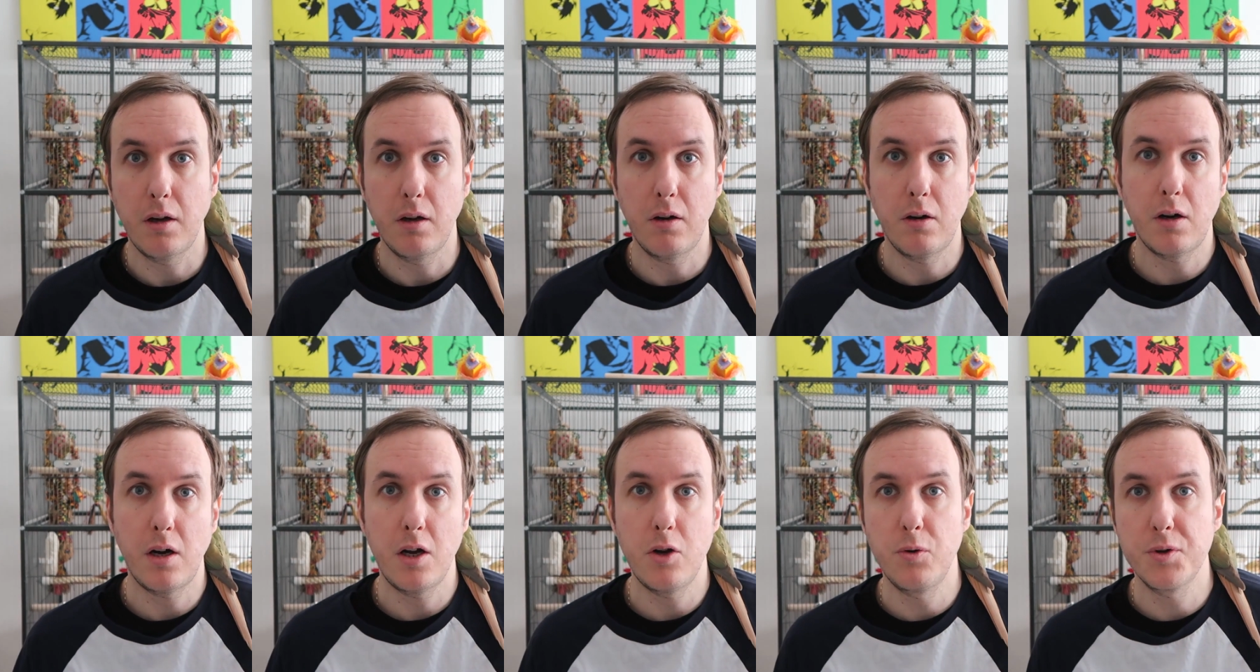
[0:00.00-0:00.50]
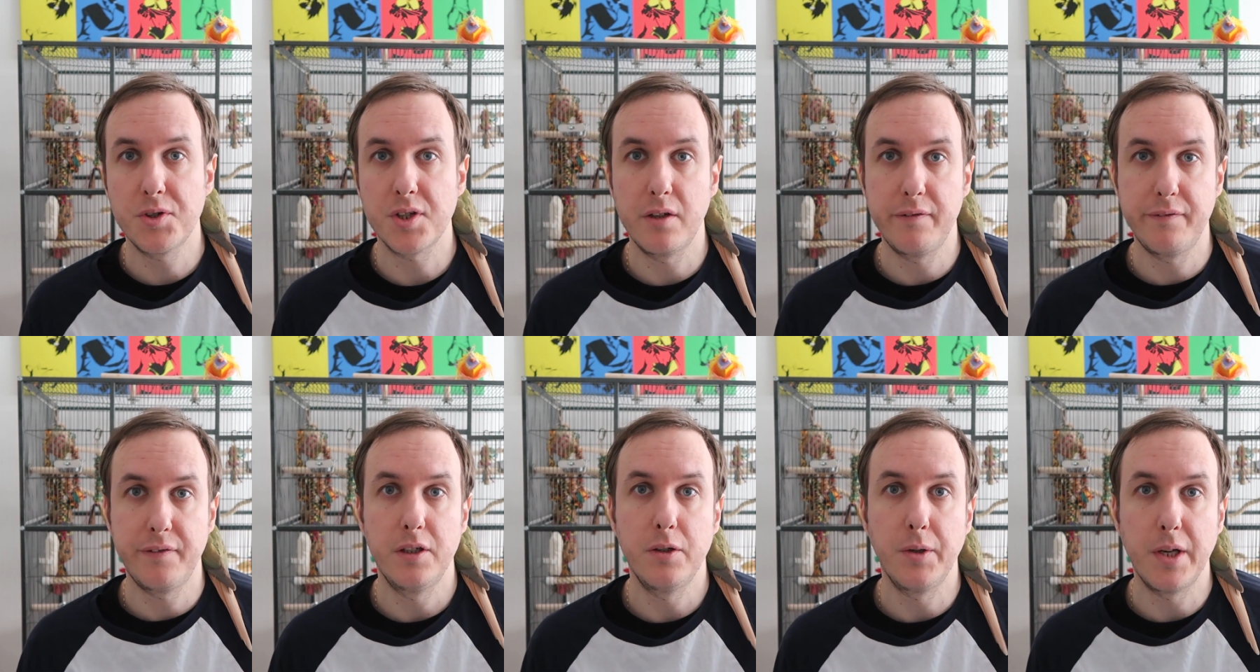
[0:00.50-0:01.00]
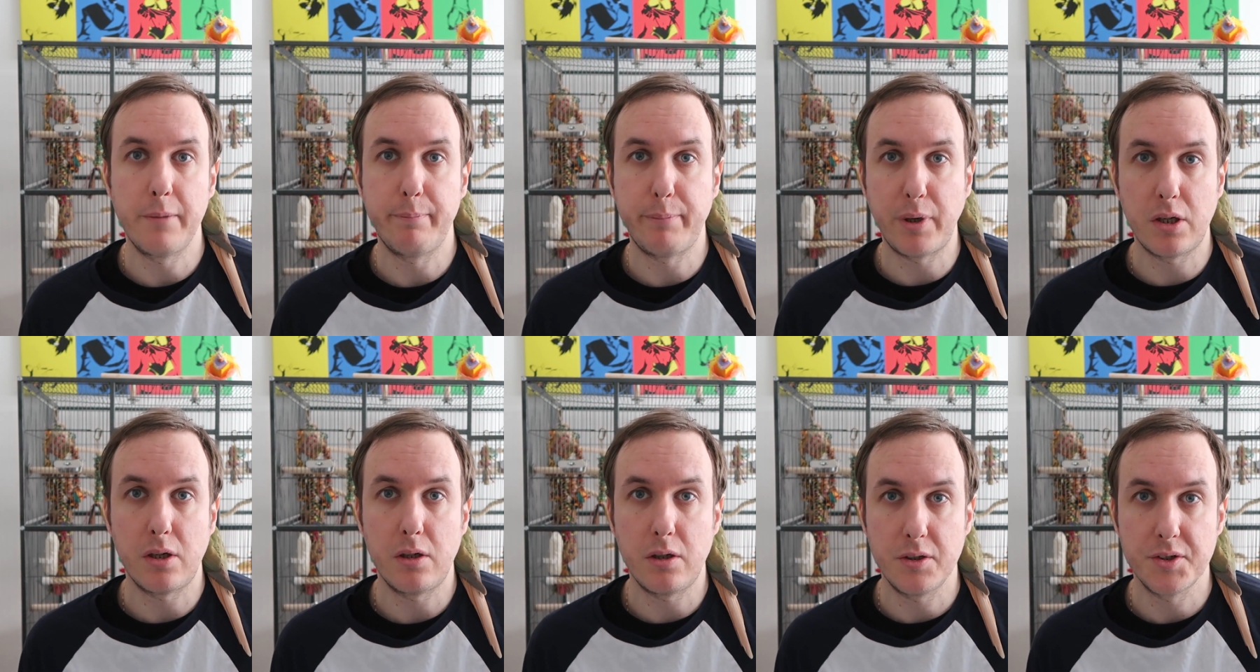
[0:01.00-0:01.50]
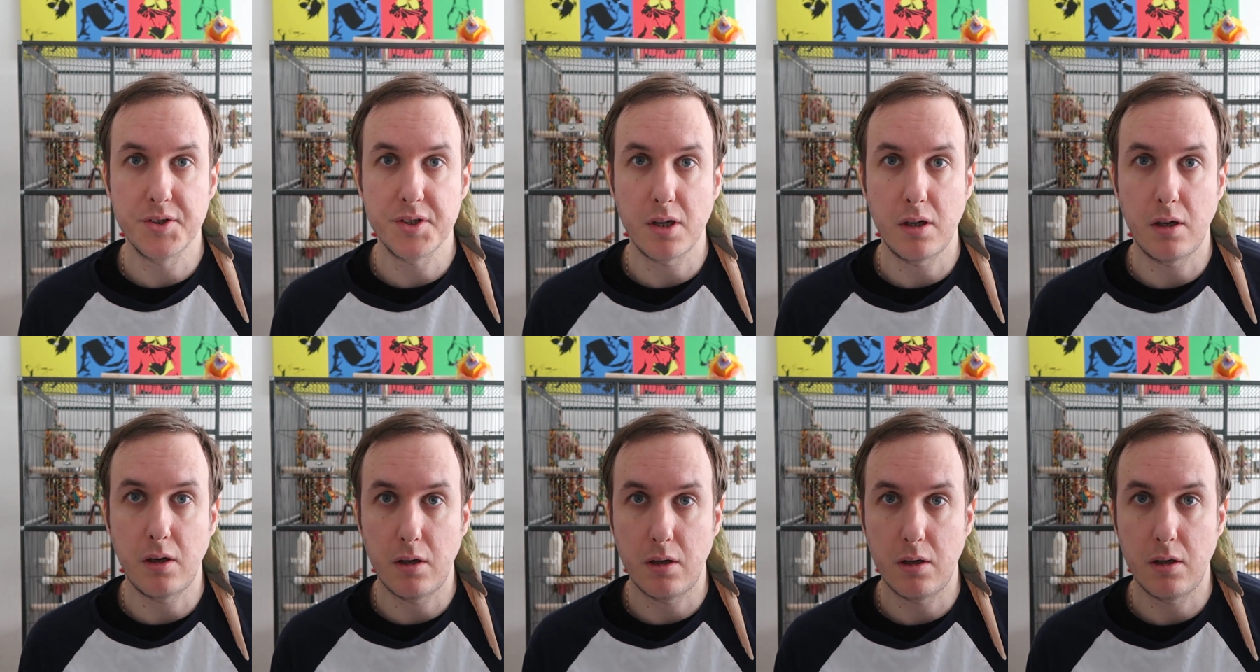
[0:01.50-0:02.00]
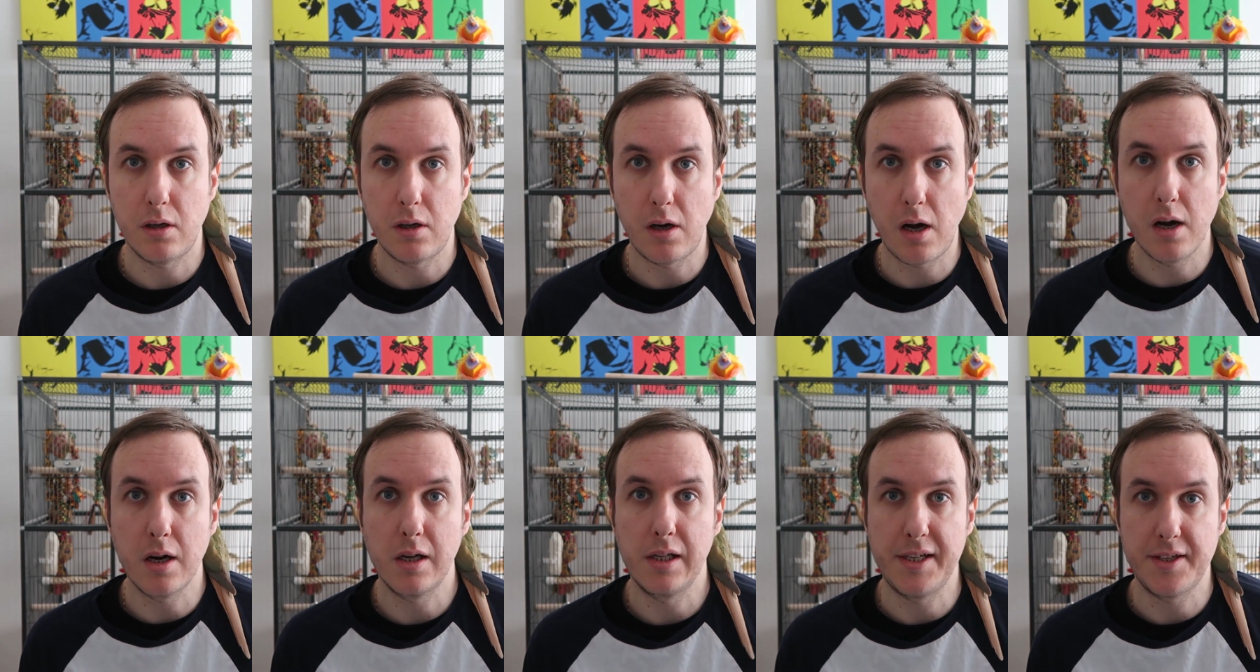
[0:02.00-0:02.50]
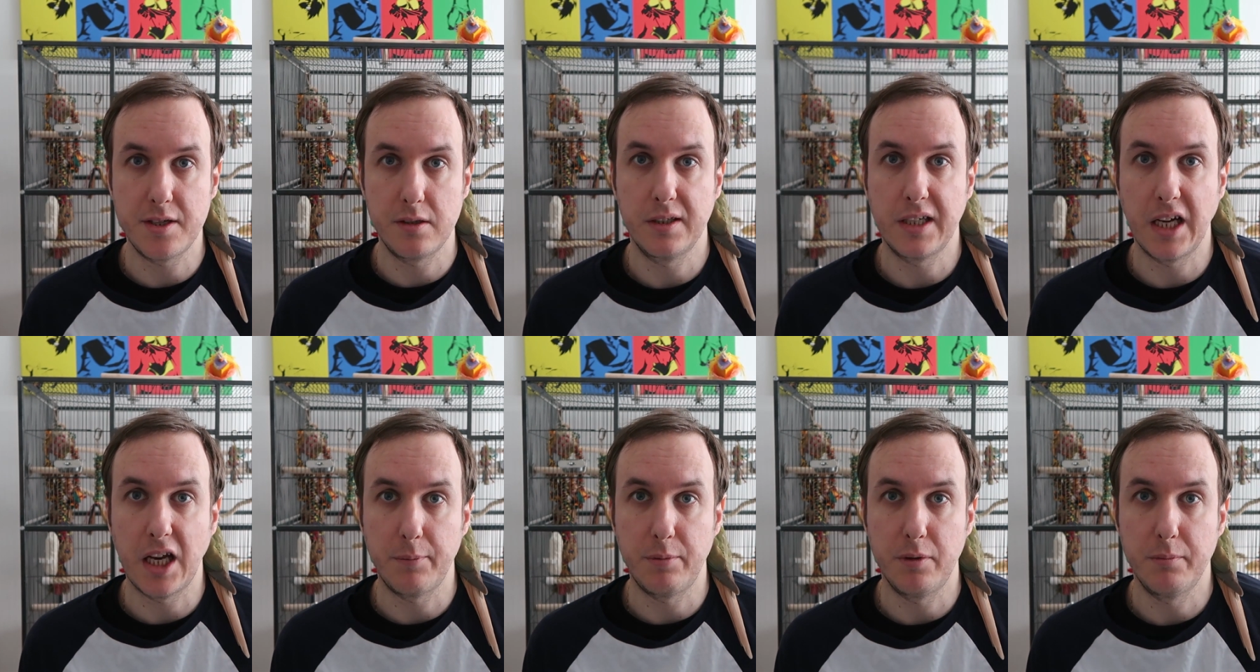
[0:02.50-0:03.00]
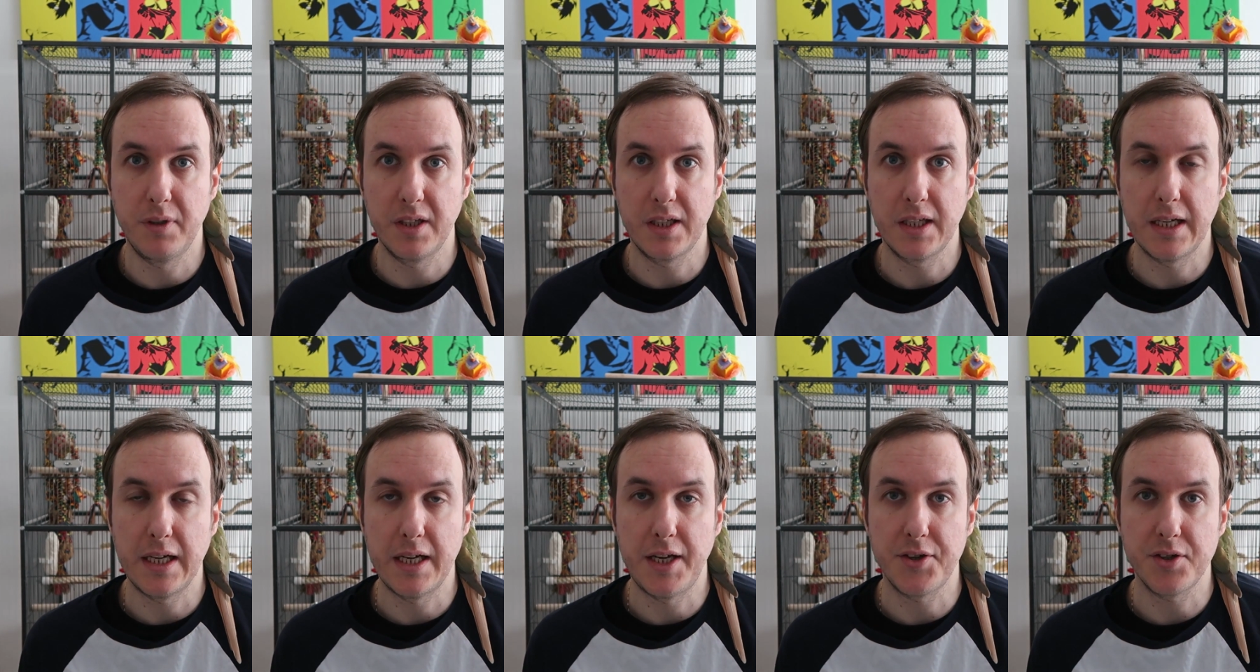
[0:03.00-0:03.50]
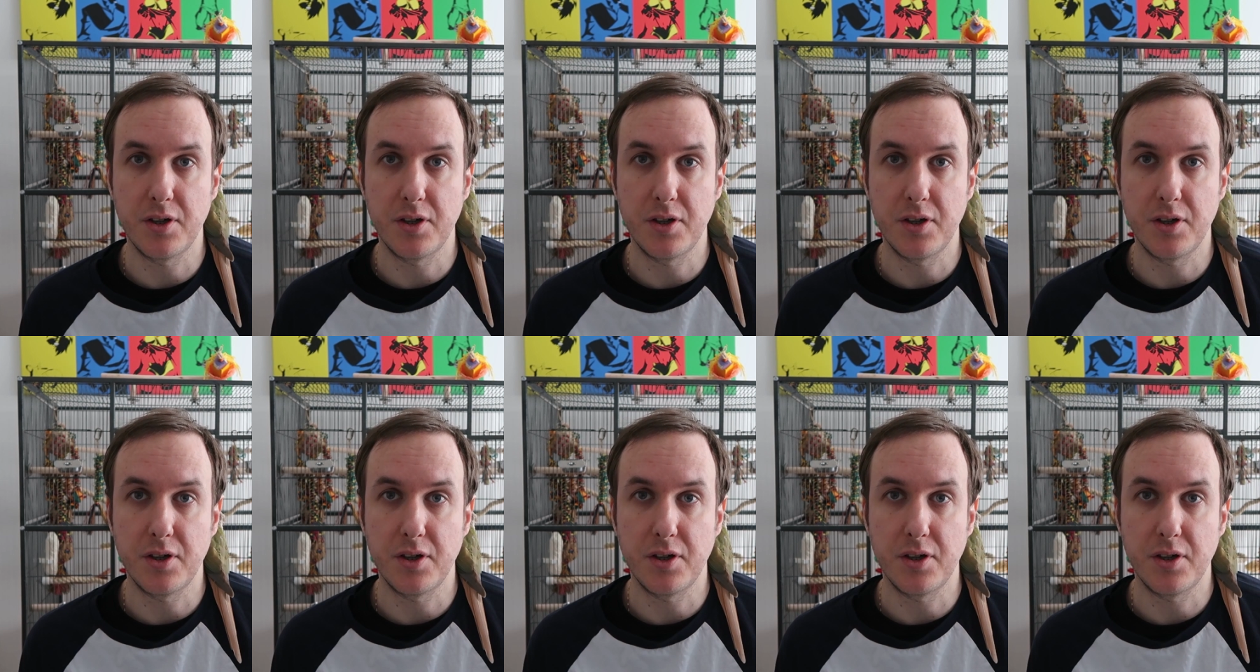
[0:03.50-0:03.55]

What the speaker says: I also feel that bars are ugly to look at the bottom of the cage.